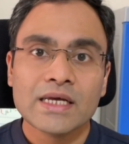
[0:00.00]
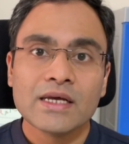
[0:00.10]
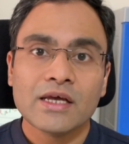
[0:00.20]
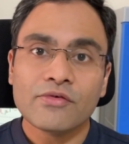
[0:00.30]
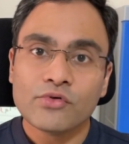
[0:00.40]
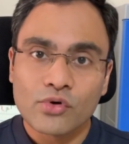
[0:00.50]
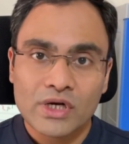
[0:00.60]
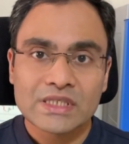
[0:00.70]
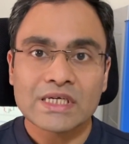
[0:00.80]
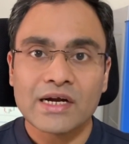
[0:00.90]
If you are
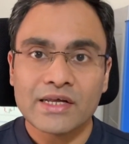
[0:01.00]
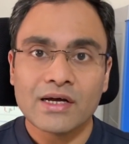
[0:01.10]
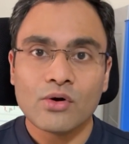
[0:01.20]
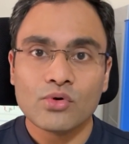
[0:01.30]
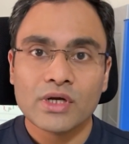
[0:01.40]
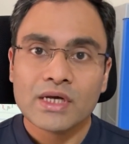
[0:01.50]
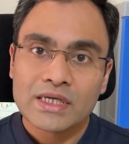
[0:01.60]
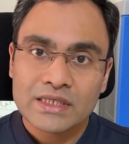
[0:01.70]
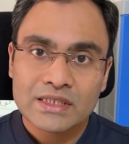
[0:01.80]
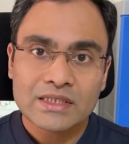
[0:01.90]
starting out,
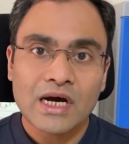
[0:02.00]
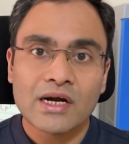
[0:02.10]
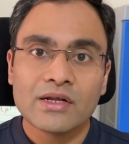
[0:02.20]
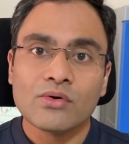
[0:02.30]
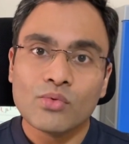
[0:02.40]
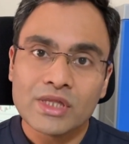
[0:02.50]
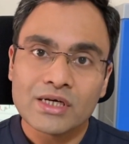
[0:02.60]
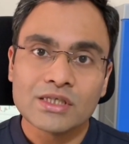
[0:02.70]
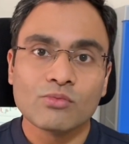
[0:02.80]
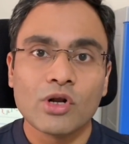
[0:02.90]
start with
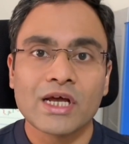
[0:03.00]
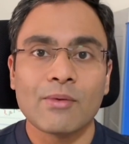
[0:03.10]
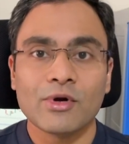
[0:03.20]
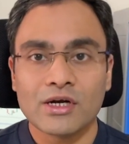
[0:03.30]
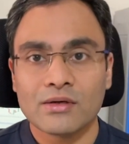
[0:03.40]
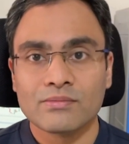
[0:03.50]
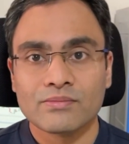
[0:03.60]
a small capital.